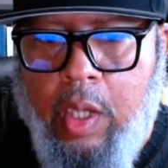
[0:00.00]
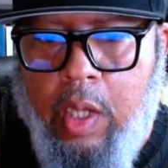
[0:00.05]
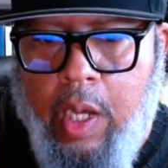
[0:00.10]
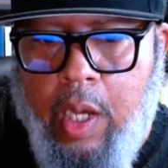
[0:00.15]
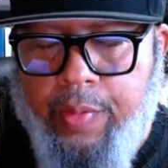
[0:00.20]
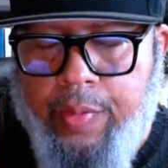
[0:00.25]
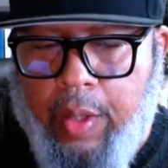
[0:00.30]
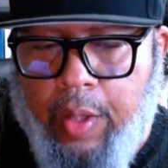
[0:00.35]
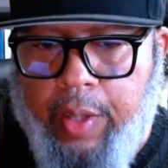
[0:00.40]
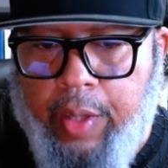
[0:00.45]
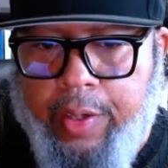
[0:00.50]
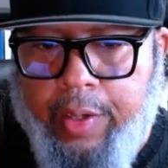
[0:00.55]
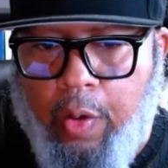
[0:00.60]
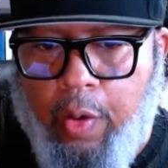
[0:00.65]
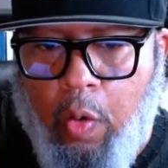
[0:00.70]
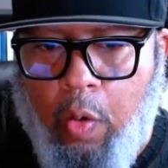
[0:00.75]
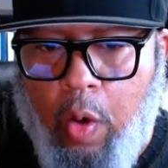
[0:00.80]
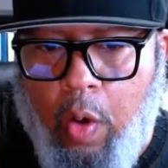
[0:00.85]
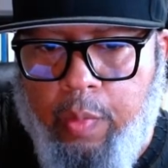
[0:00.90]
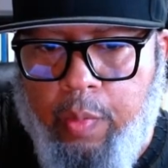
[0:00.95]
and then later
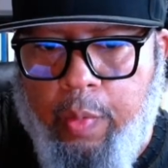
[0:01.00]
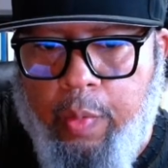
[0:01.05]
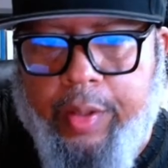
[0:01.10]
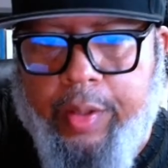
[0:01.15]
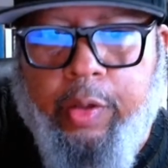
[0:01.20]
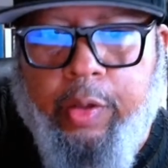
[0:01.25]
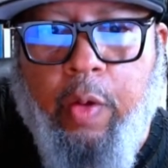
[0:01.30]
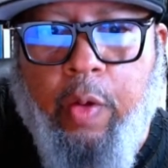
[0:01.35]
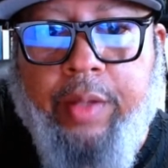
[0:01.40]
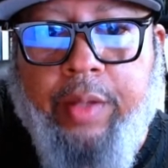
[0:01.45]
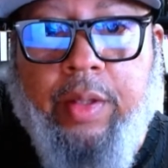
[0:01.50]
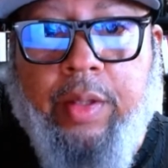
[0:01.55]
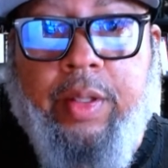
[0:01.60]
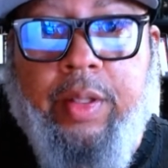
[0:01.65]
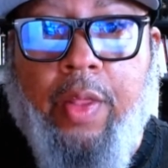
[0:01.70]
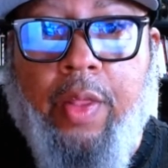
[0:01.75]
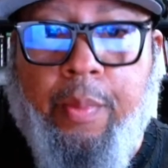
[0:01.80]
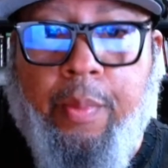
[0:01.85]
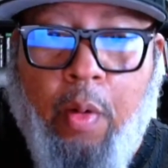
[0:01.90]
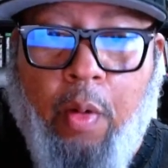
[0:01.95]
on we want to create this
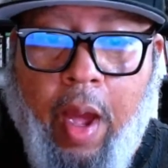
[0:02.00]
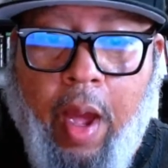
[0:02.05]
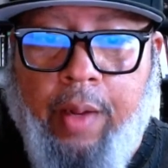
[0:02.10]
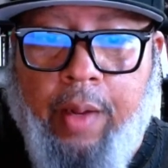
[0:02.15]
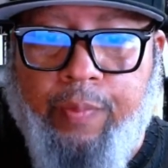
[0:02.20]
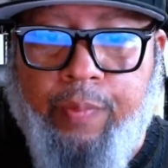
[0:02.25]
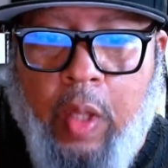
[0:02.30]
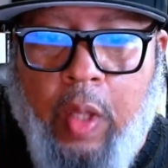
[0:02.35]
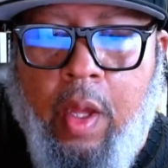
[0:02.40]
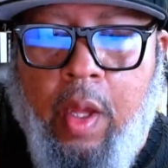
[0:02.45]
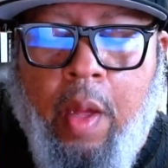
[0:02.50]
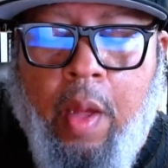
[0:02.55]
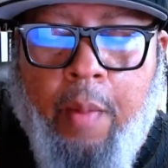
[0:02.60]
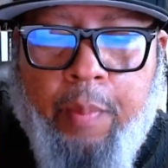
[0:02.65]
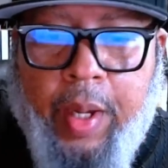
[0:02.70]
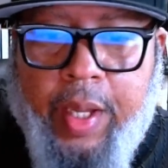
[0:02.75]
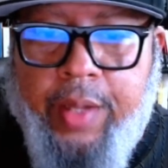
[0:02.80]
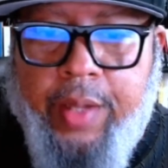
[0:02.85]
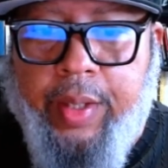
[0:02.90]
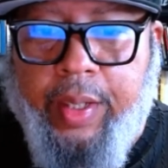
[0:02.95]
other product.
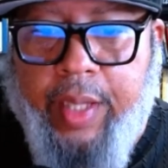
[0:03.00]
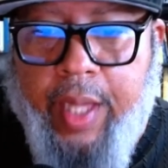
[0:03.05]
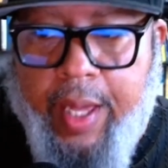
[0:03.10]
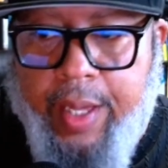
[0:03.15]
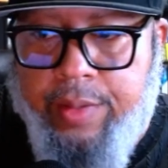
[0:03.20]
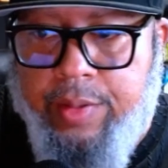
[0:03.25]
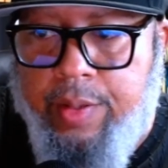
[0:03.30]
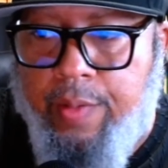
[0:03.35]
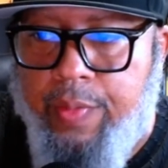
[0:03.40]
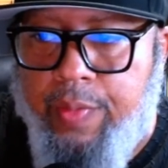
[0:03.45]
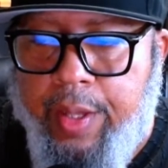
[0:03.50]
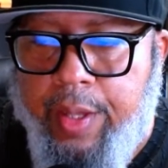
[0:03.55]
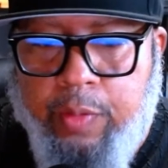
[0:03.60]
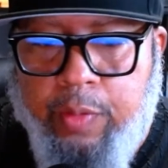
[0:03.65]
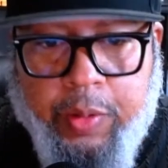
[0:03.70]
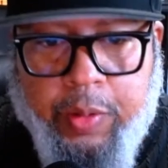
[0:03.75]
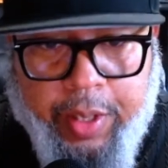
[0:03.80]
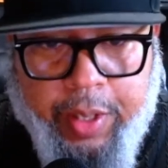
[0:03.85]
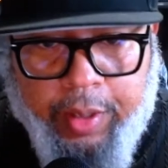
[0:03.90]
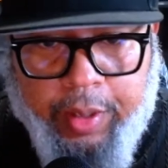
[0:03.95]
But in the case of this
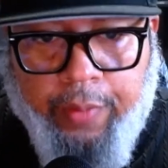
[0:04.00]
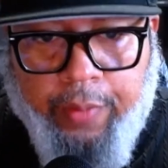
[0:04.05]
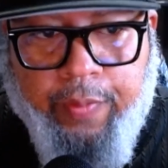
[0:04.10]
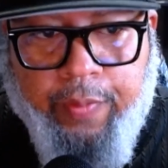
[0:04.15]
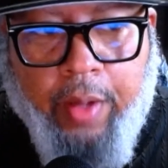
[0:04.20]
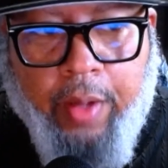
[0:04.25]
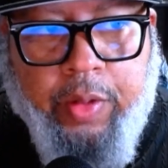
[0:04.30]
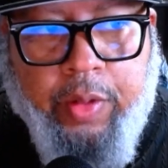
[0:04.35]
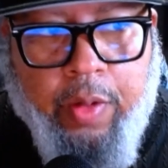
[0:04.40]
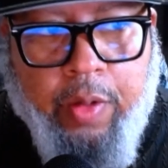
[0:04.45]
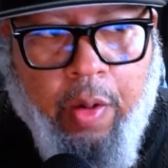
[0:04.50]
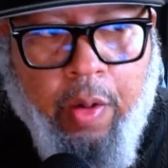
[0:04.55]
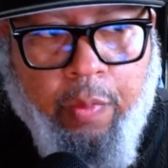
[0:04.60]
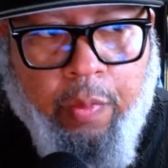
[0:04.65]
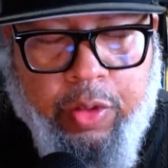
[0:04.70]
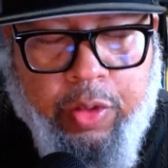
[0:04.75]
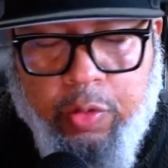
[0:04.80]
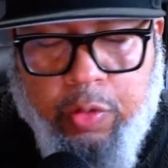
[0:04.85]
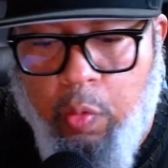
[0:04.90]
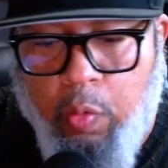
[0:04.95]
particular funnel here,
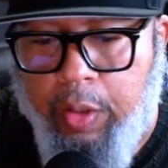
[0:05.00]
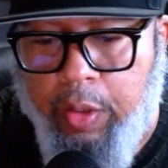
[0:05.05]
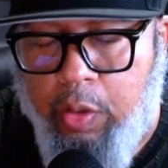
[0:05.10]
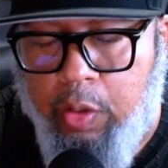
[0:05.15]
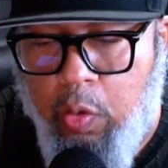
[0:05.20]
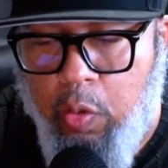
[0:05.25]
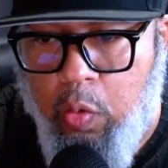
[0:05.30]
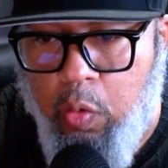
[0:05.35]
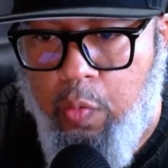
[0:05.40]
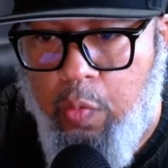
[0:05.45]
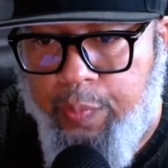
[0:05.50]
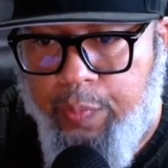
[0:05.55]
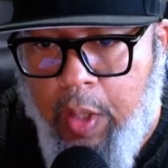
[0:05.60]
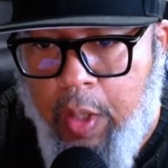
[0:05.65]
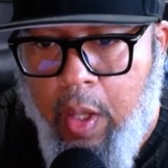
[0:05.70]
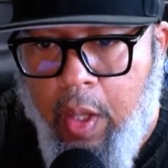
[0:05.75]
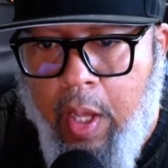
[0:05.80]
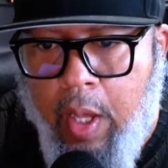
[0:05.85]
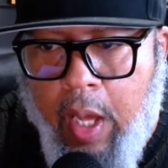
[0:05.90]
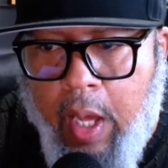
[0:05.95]
which is really cool,
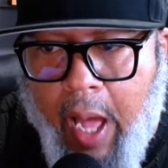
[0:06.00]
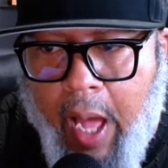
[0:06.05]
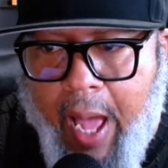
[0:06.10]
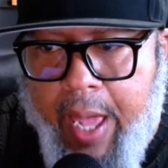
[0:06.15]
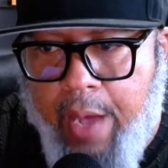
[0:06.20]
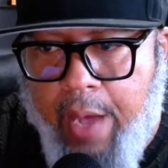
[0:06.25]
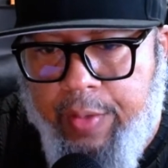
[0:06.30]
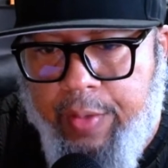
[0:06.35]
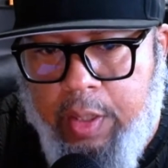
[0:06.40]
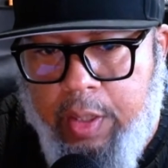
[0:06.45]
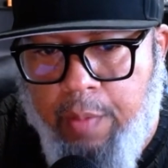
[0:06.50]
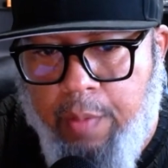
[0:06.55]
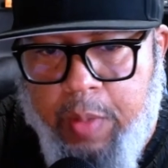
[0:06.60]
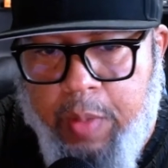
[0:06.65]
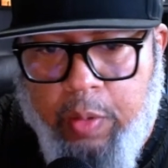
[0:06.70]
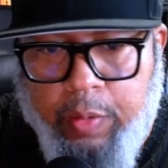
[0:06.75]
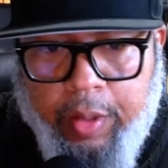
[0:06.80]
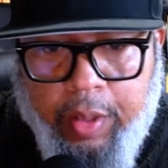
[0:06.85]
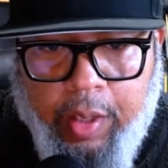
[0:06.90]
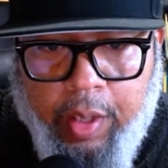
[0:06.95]
I have a
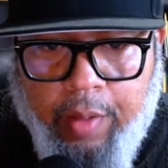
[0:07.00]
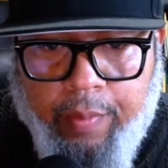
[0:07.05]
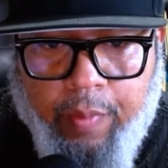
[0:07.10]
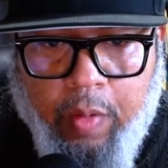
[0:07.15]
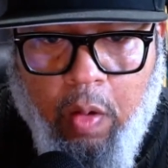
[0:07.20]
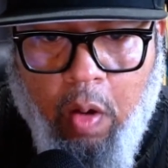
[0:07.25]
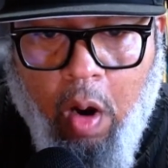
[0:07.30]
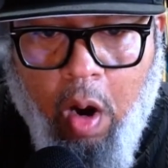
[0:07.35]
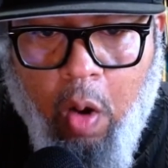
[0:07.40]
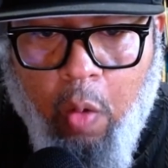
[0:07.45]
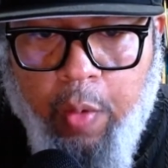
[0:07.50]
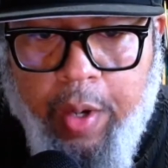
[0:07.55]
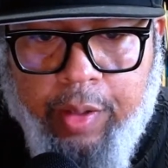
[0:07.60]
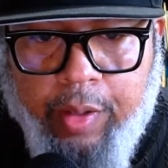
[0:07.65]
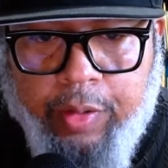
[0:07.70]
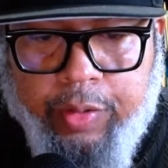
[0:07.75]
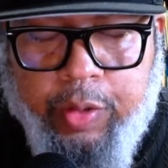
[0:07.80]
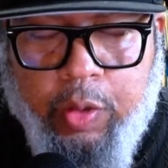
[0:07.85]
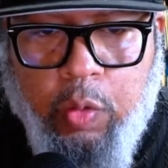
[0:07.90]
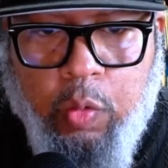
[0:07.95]
community already,
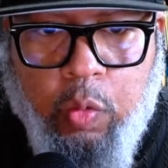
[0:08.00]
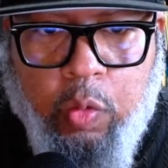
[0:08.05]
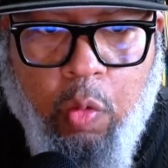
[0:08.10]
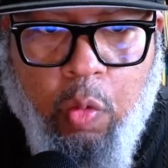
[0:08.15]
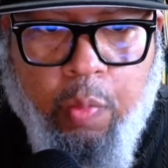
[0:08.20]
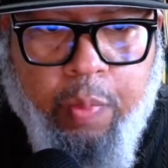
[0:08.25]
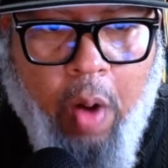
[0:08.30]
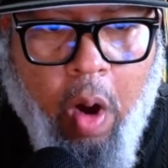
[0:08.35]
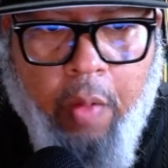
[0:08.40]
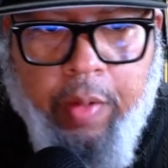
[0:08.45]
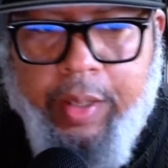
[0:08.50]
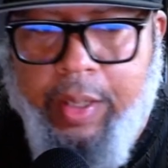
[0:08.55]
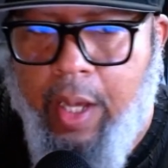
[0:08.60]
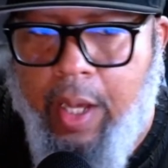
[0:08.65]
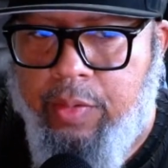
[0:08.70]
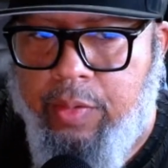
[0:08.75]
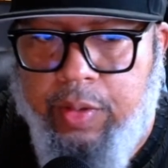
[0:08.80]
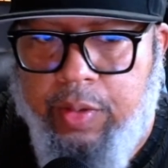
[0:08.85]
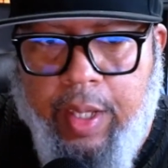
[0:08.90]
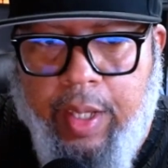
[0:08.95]
a school group already
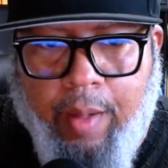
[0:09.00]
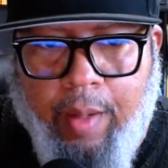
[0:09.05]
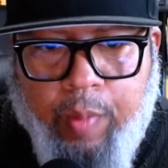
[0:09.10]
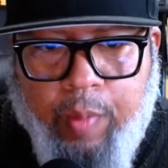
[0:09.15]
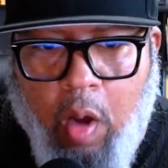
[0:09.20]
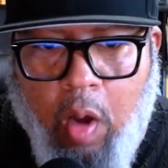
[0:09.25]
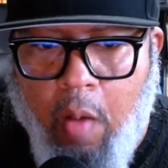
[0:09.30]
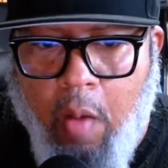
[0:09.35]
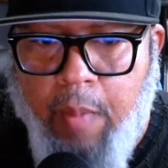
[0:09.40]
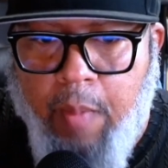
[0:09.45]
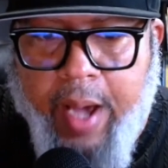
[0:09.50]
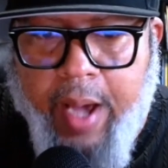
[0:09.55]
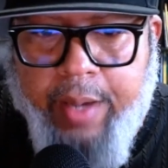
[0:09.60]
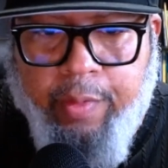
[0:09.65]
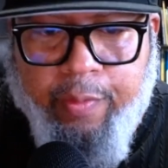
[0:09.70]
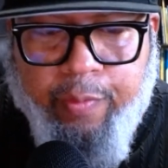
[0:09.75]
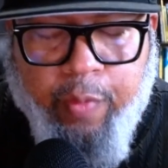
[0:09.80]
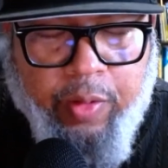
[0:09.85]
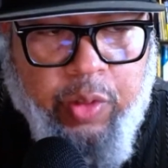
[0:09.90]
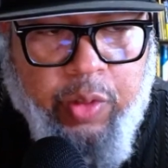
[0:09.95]
got set up called
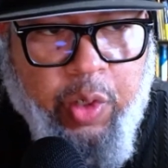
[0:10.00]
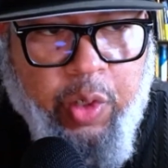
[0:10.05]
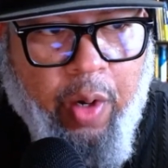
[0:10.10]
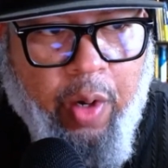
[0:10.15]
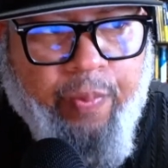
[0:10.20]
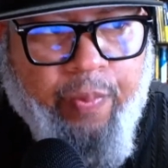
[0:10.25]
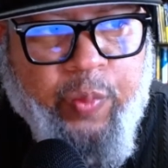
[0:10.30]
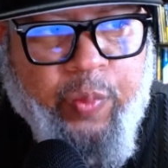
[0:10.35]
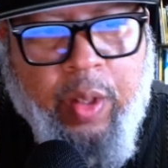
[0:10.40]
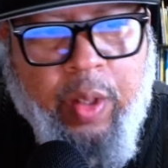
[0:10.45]
Modern Frontier.